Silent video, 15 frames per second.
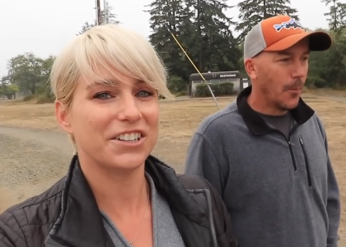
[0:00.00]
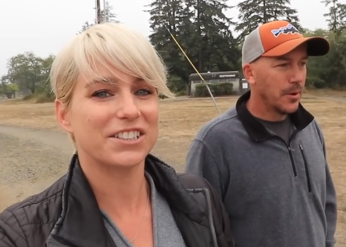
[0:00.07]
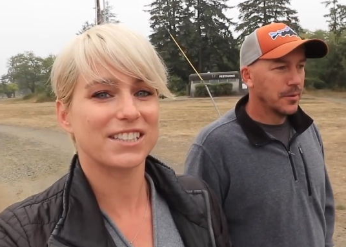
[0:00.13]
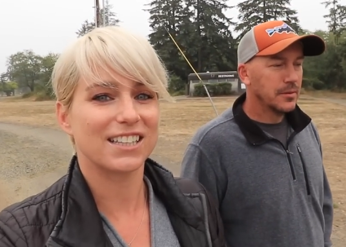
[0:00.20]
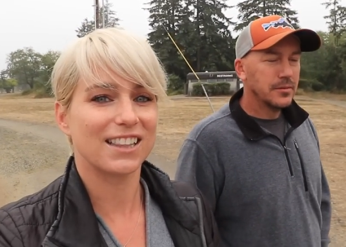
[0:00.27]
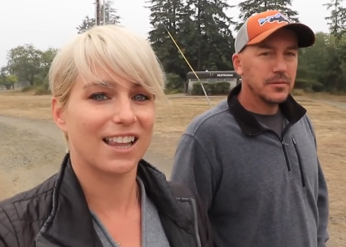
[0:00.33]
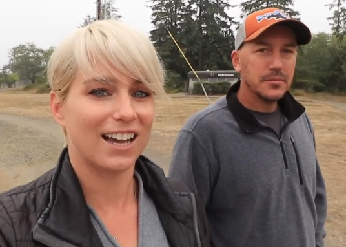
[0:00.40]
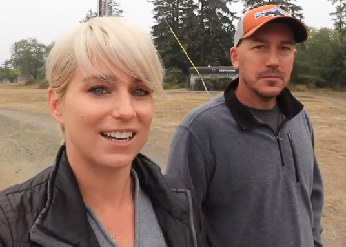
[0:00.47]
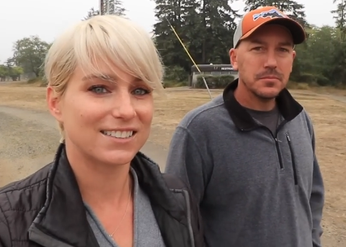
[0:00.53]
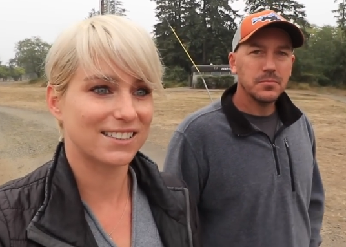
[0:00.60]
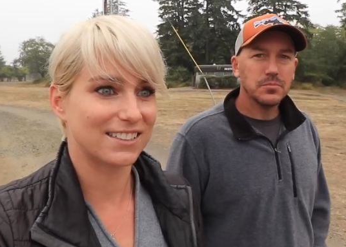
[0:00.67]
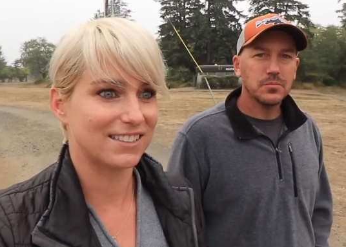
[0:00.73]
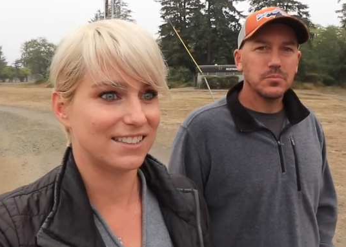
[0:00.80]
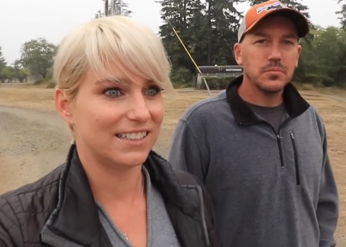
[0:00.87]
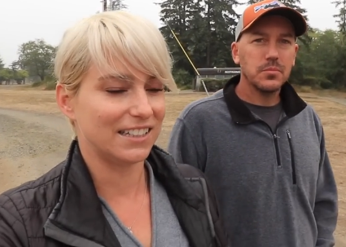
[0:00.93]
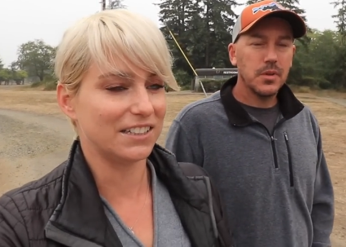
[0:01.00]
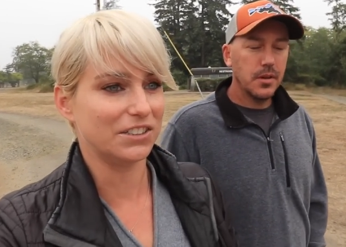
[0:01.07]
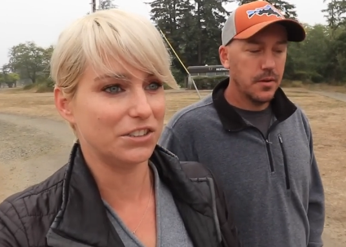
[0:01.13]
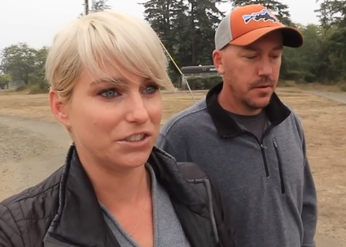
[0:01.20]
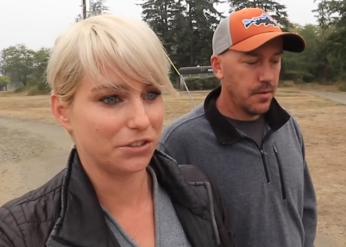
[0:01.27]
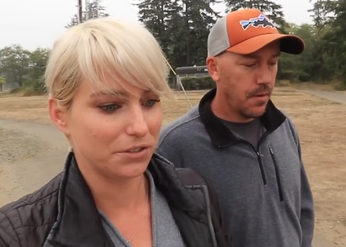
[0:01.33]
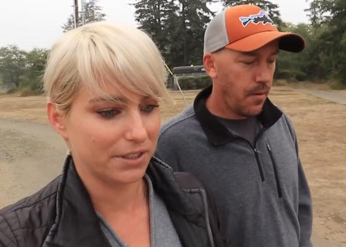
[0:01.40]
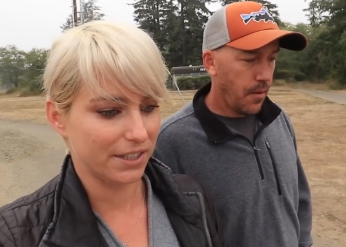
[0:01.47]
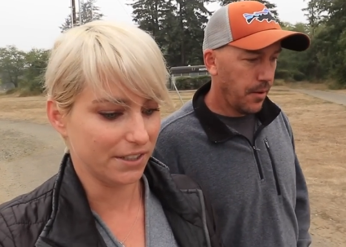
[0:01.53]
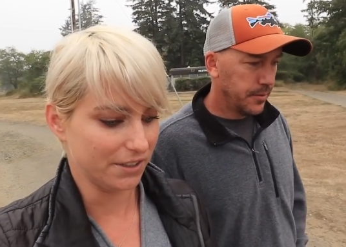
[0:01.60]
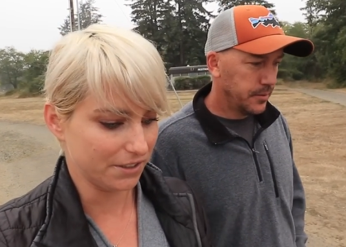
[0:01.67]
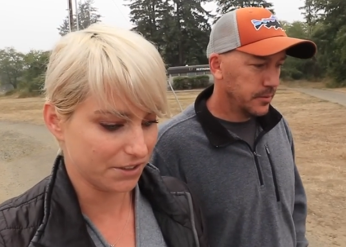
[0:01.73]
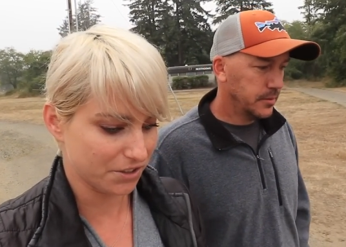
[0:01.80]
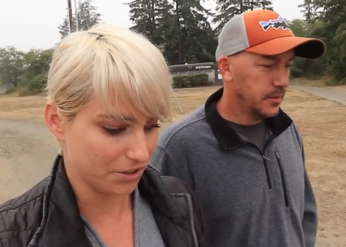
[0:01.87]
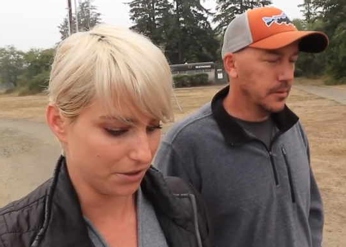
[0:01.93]
Speaker 1: there's a lot to see and do
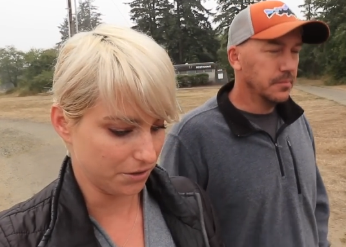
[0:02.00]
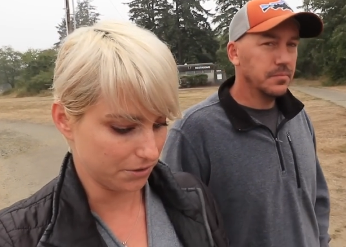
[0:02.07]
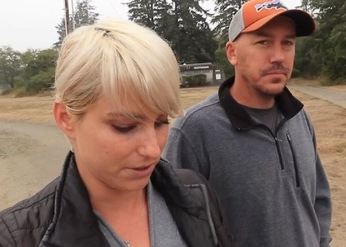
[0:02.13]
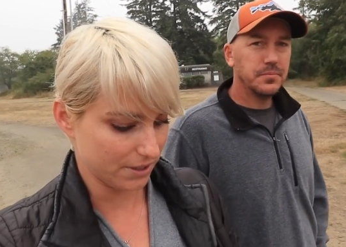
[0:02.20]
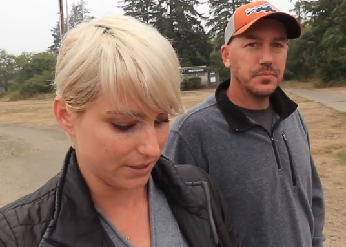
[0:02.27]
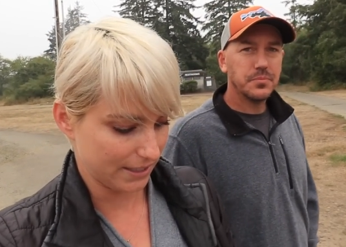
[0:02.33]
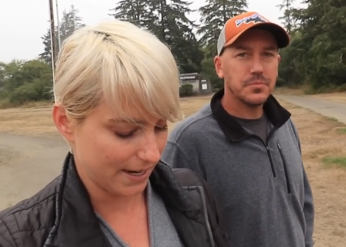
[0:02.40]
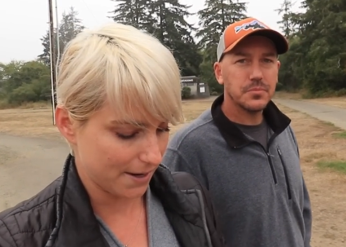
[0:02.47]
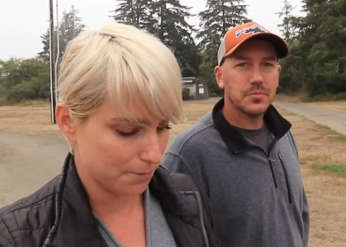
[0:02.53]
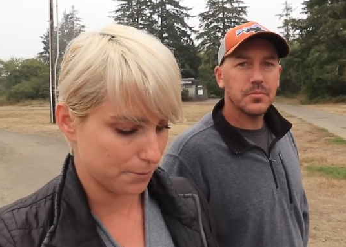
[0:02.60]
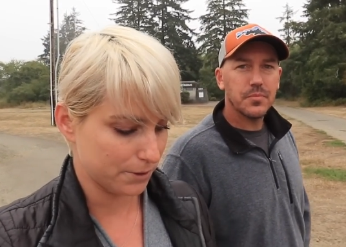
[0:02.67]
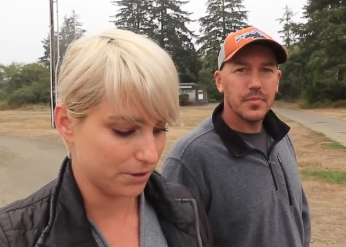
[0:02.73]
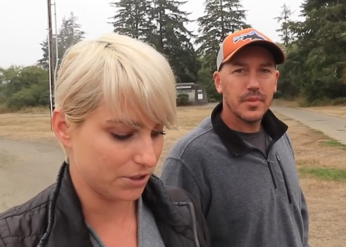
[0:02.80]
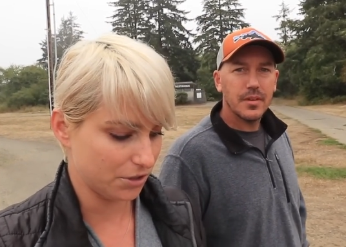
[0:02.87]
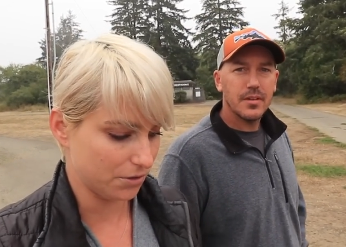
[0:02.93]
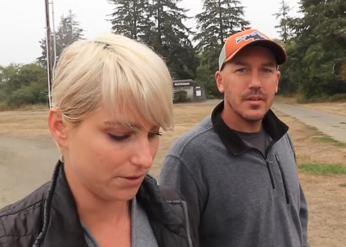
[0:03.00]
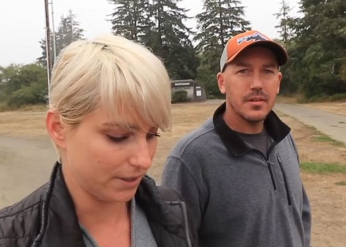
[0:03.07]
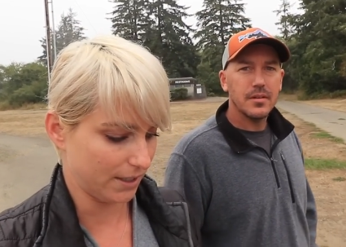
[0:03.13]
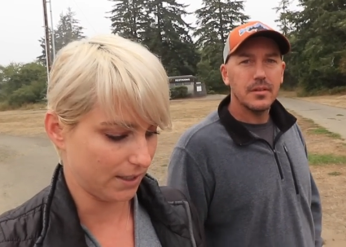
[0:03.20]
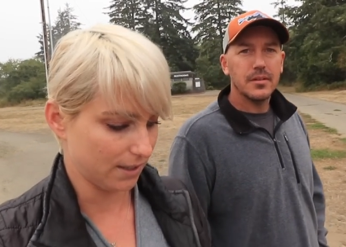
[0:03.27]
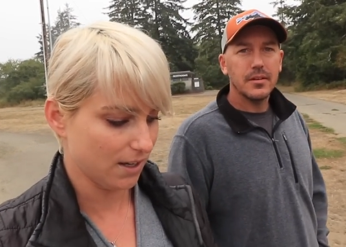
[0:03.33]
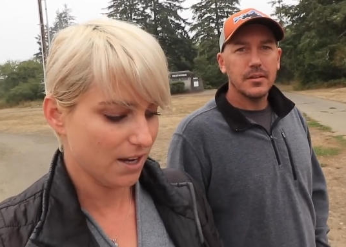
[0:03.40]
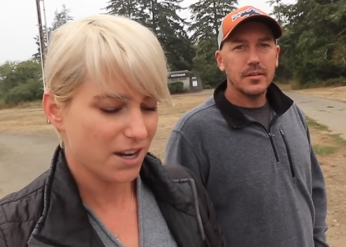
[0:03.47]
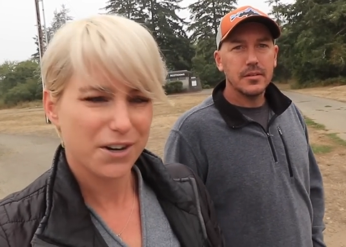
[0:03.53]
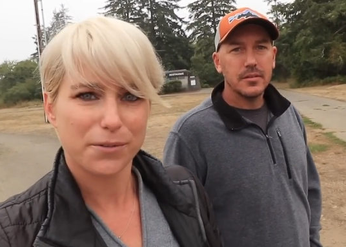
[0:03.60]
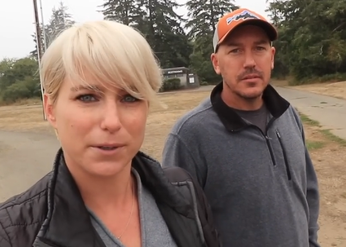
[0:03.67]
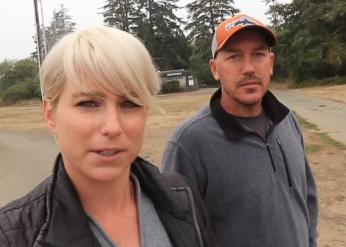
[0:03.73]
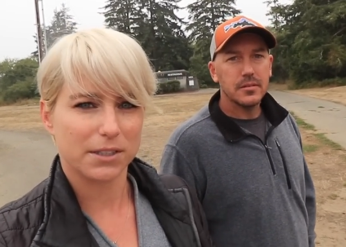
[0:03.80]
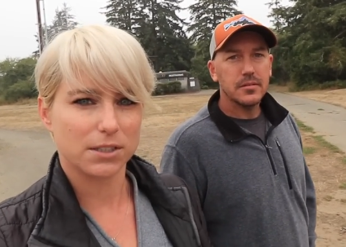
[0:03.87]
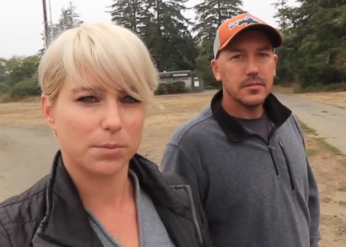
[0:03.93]
here. So today we're doing,
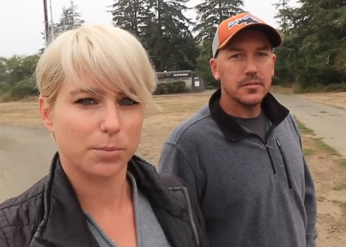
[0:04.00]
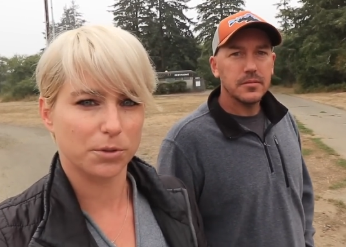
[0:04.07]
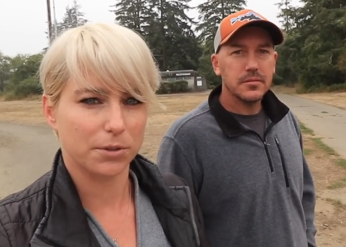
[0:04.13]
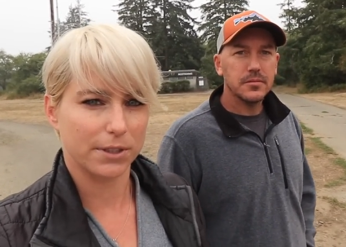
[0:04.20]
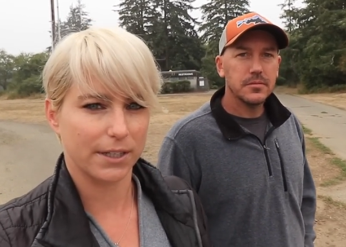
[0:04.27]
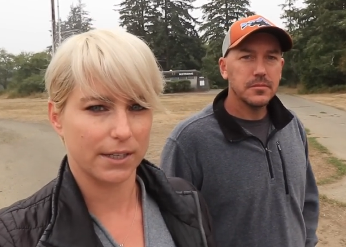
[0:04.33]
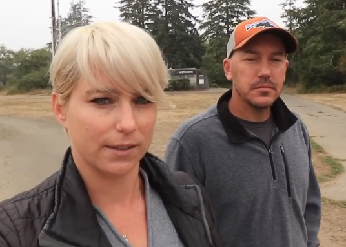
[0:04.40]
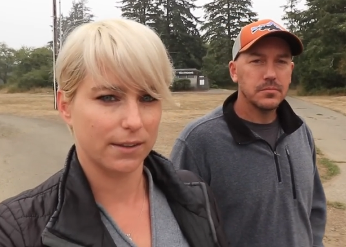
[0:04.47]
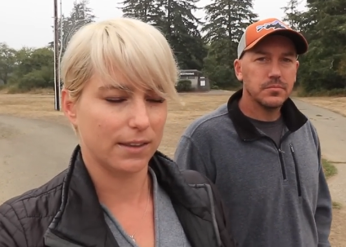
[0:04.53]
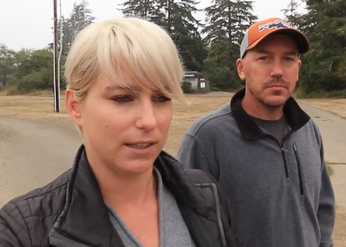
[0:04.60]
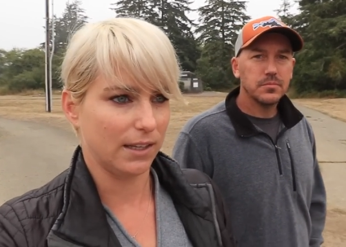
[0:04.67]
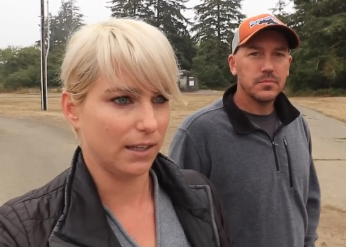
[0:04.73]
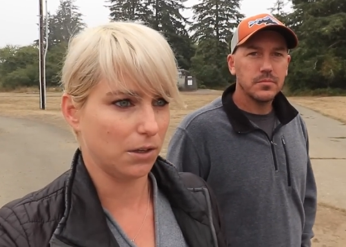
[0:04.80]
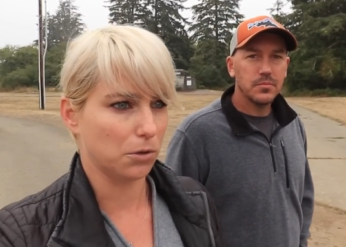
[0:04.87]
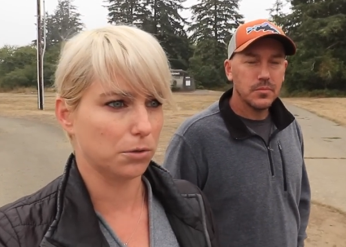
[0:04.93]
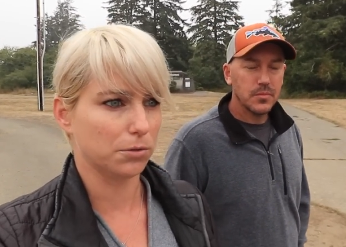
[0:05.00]
we're exploring the